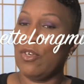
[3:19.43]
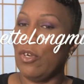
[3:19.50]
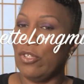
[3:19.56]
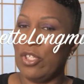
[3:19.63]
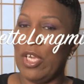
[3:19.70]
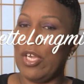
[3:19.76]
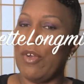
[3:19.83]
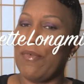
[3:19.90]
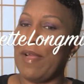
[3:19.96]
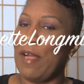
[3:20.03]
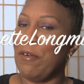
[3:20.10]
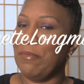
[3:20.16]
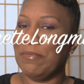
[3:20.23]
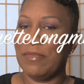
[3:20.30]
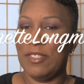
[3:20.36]
So go check her
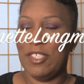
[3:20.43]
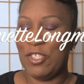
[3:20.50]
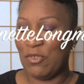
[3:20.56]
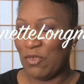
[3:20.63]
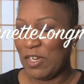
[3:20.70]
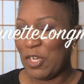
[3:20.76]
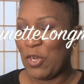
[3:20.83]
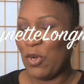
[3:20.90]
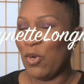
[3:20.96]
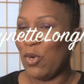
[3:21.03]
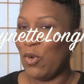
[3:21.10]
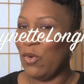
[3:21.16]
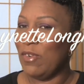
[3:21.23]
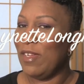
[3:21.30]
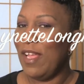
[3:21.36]
out. She's really
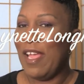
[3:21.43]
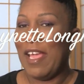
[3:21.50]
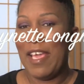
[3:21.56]
cool.